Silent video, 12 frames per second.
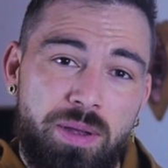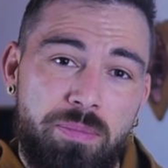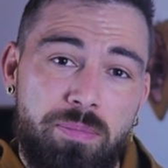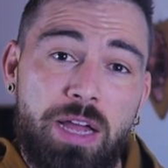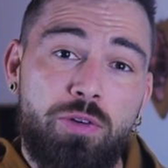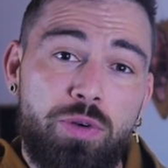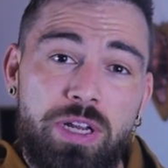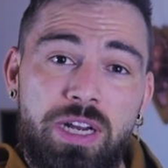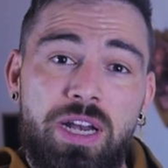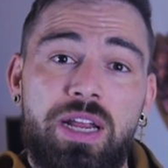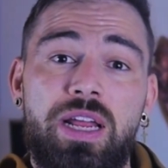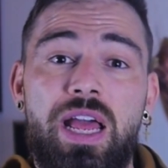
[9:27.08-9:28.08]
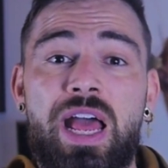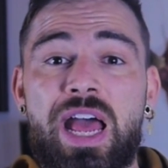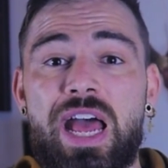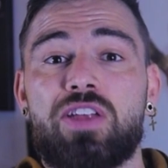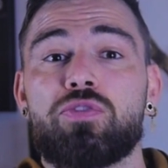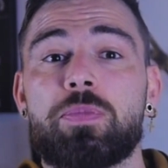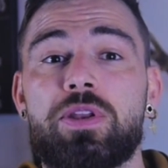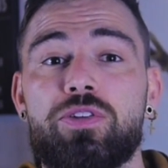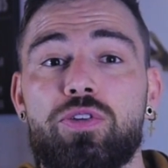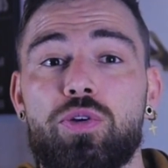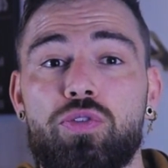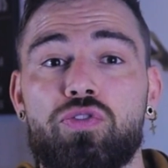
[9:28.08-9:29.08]
Microneedling has been
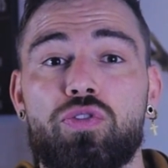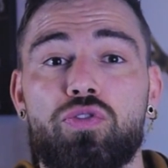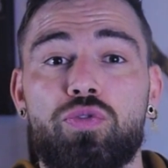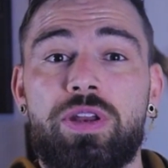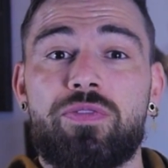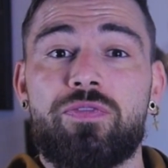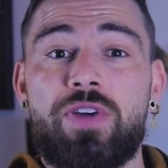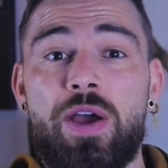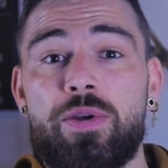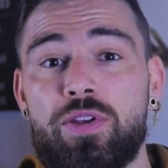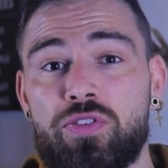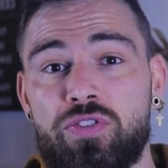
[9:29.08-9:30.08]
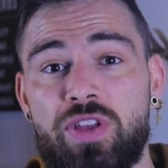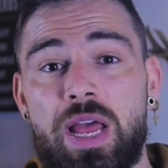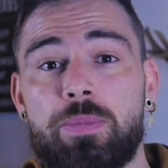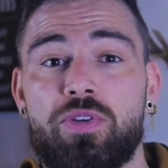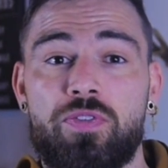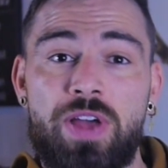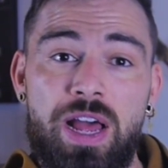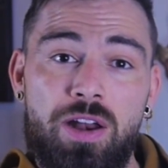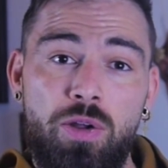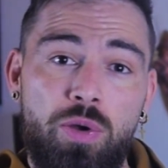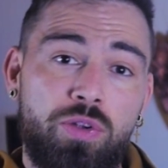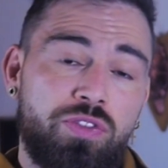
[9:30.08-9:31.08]
used to treat various types of hair
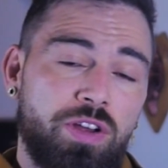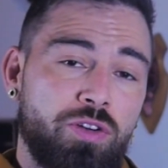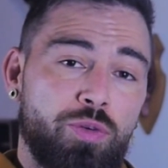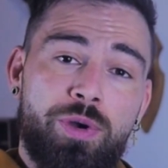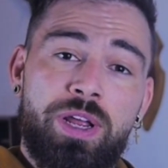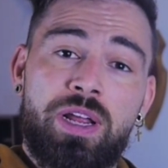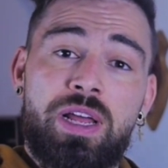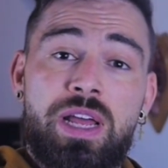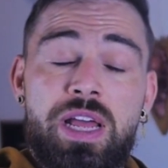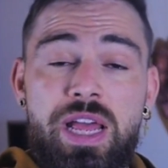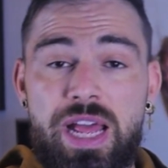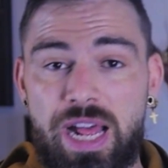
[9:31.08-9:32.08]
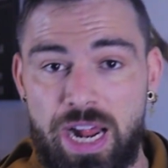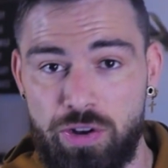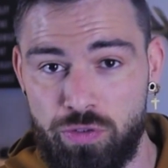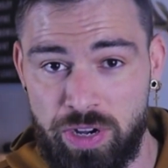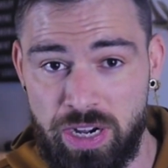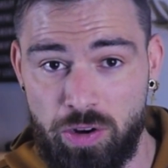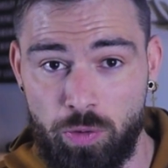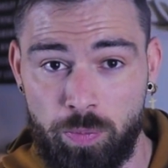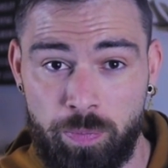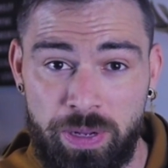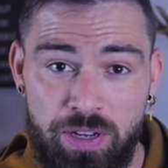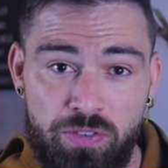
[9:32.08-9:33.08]
loss, including androgen
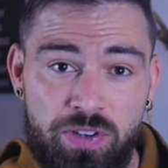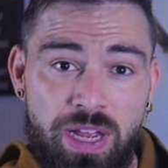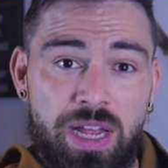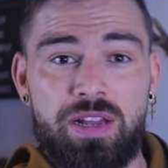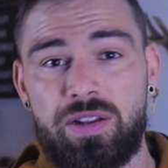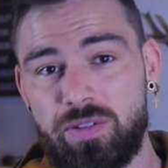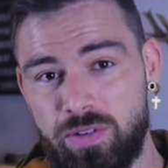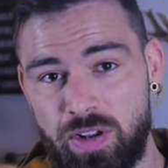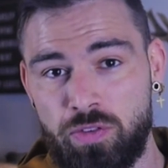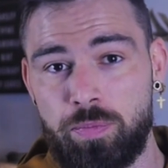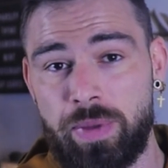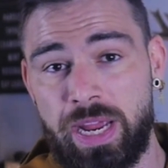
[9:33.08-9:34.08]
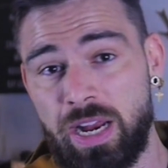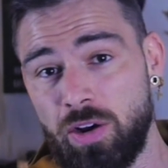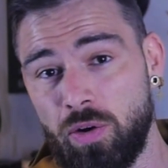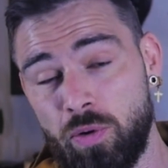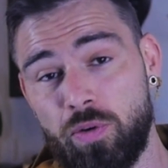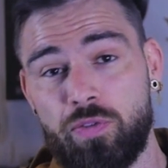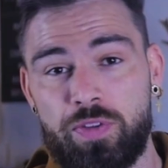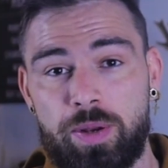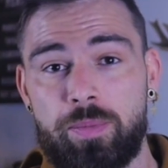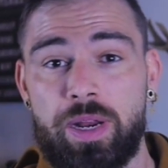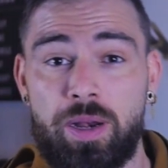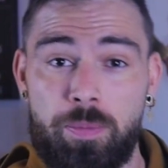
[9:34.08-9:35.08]
alopecia, that's male or
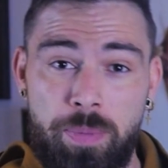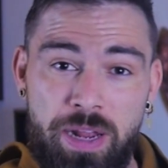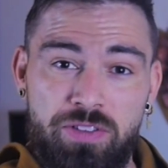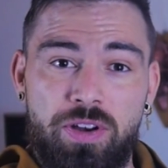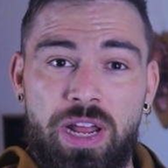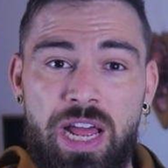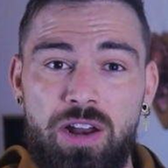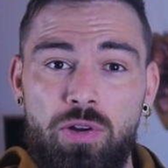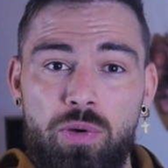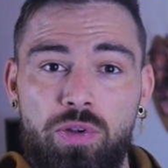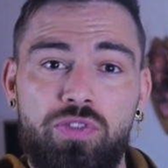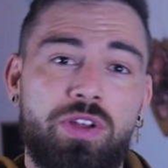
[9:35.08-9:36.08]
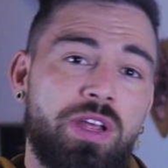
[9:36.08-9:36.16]
female pattern hair loss,